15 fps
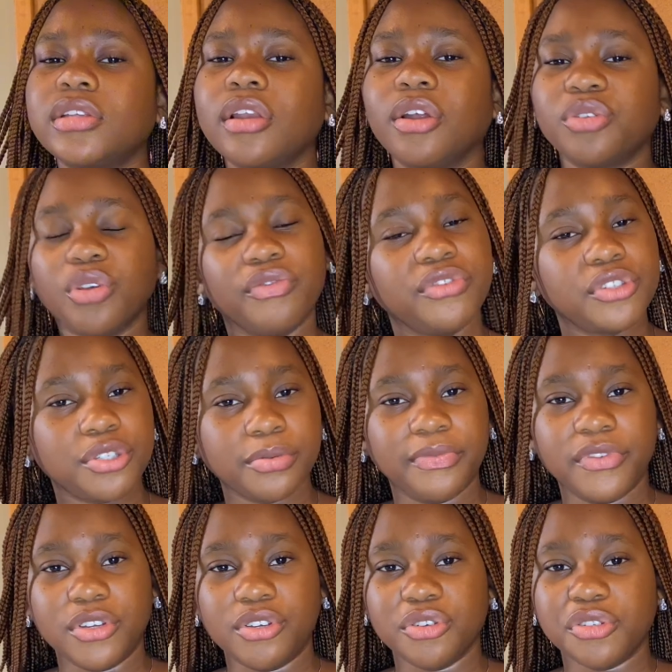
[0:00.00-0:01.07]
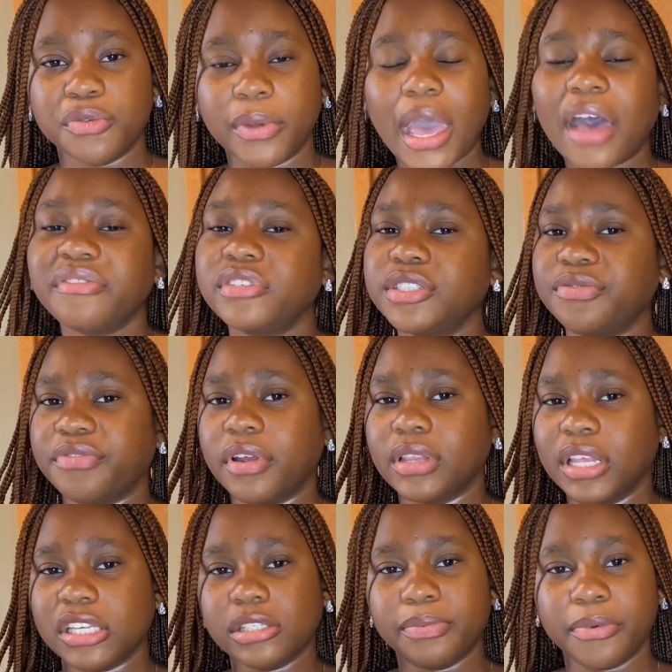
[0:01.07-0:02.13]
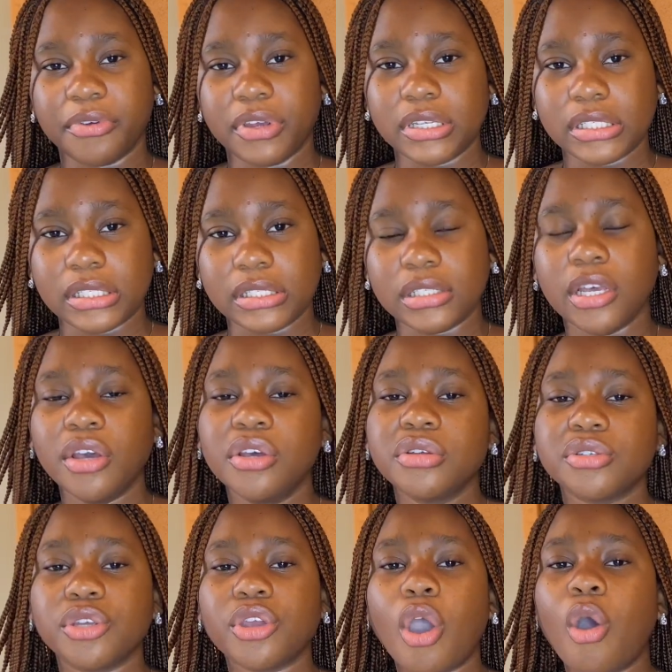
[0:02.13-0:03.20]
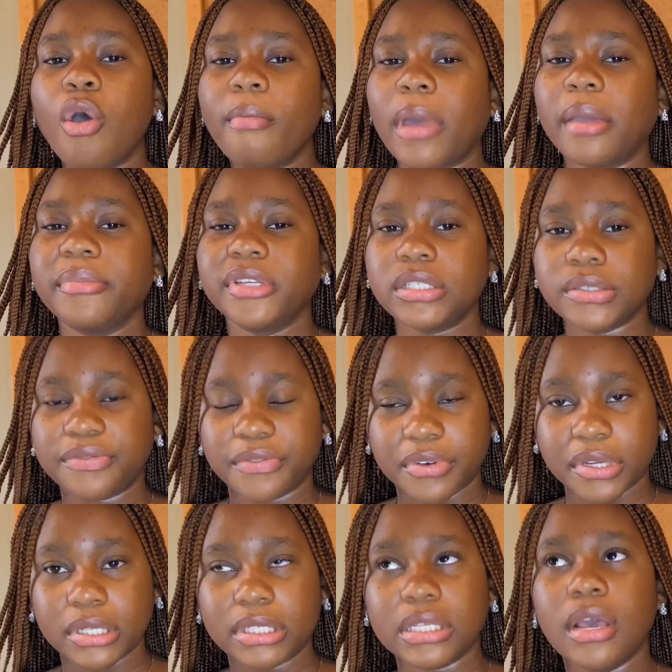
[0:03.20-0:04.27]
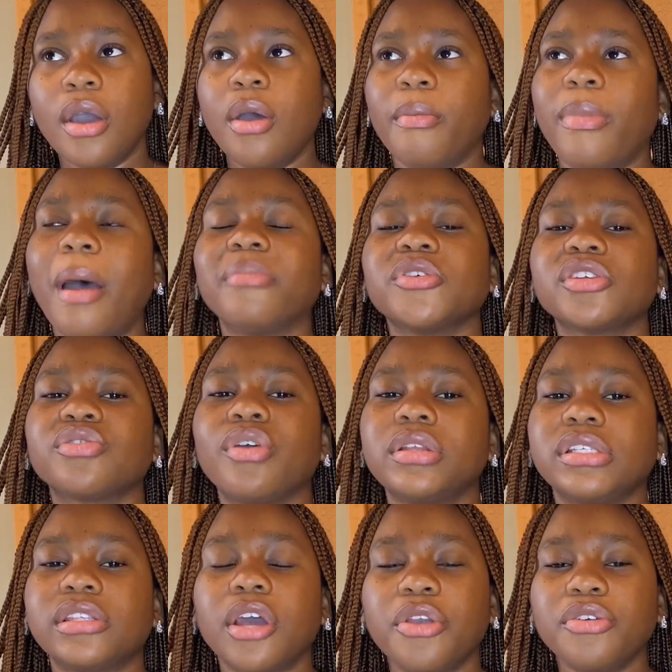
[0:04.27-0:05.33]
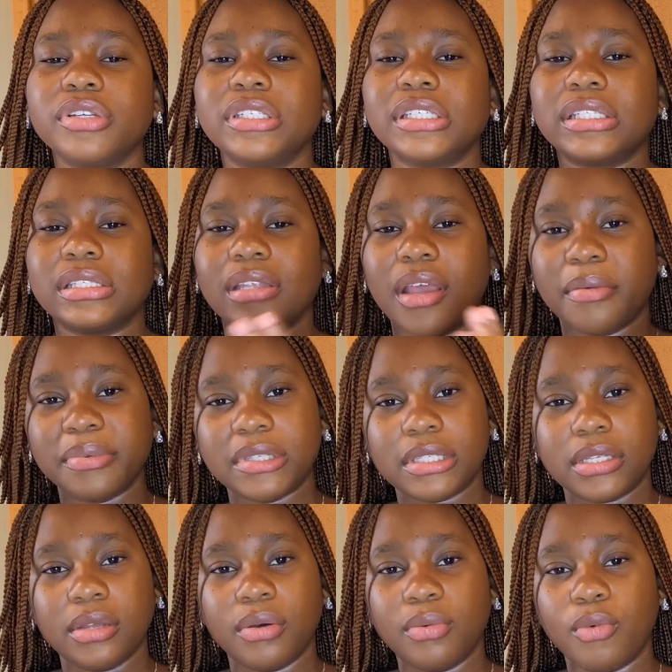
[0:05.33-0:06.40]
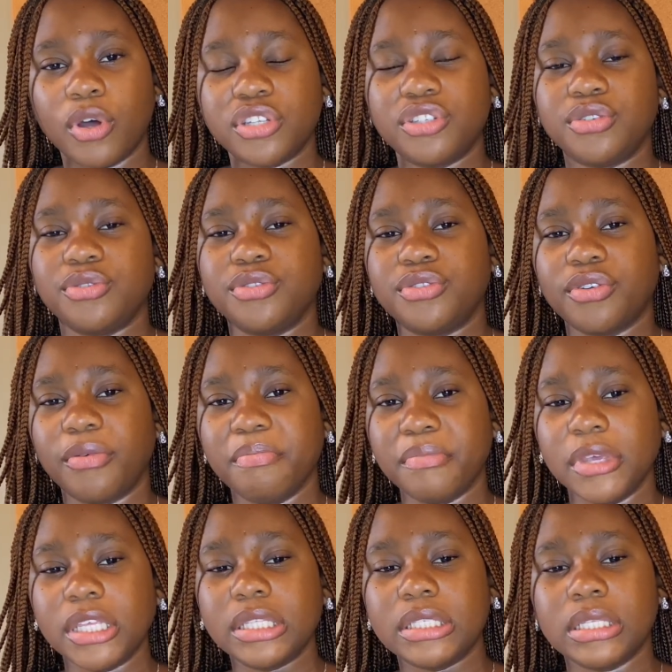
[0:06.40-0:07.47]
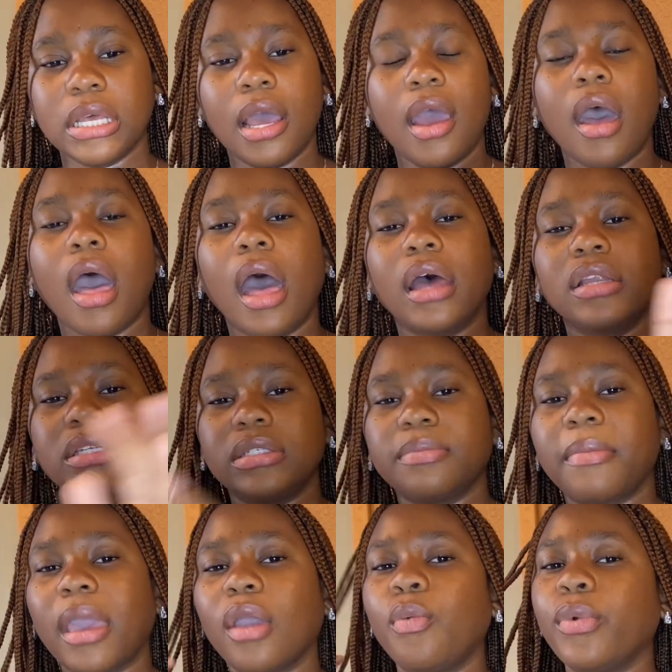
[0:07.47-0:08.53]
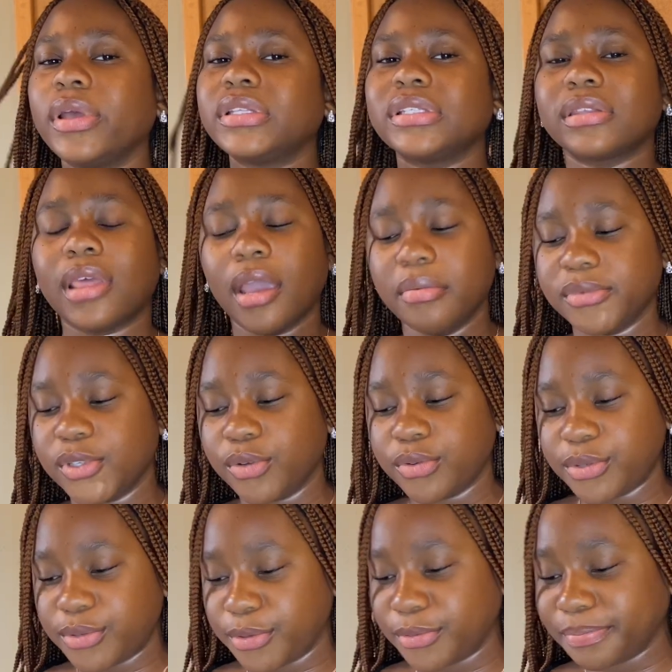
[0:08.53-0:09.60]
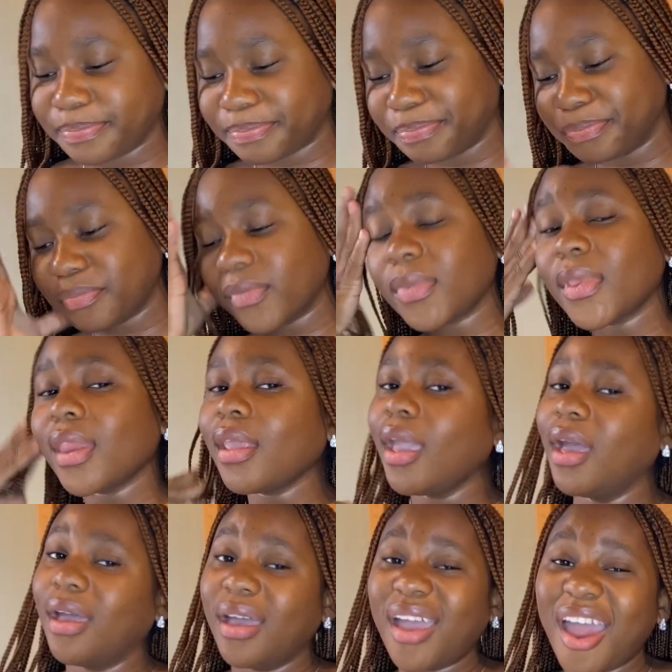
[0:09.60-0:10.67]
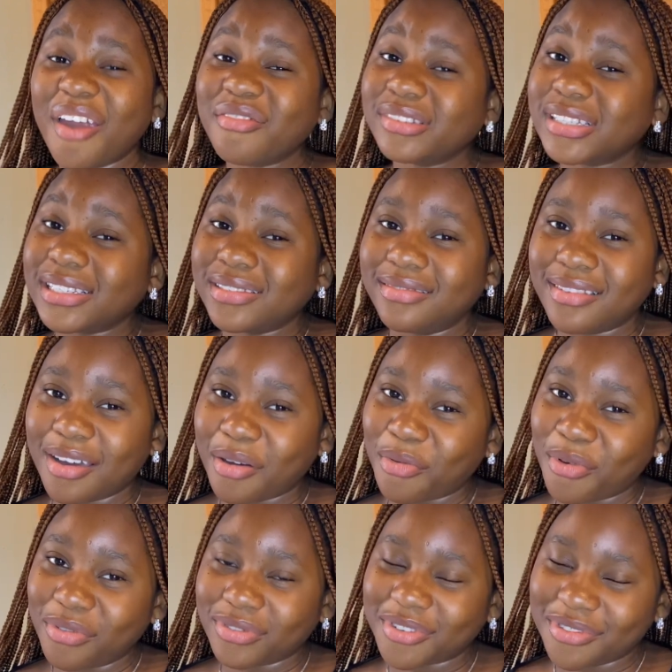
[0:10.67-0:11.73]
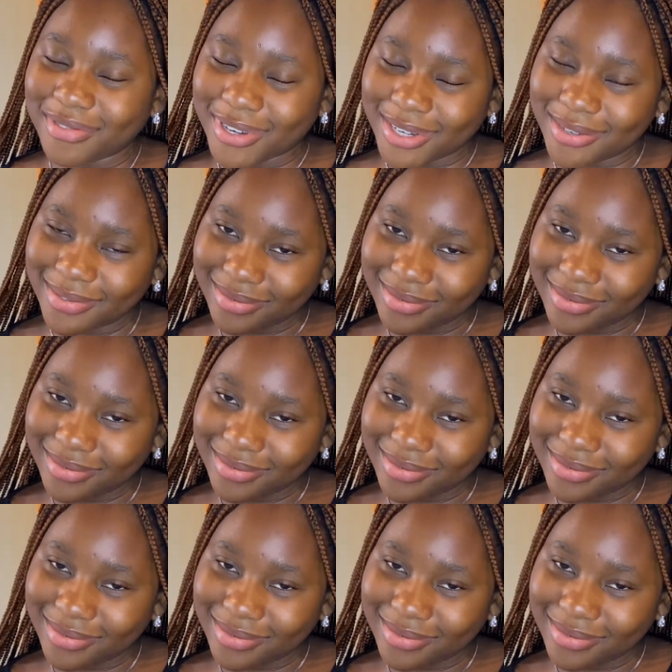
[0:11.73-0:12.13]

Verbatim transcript: lot of youtube videos we have different experiences so your own might be different but i'm just going to tell you the steps what to submit and my wait times also i wrote it down oh tori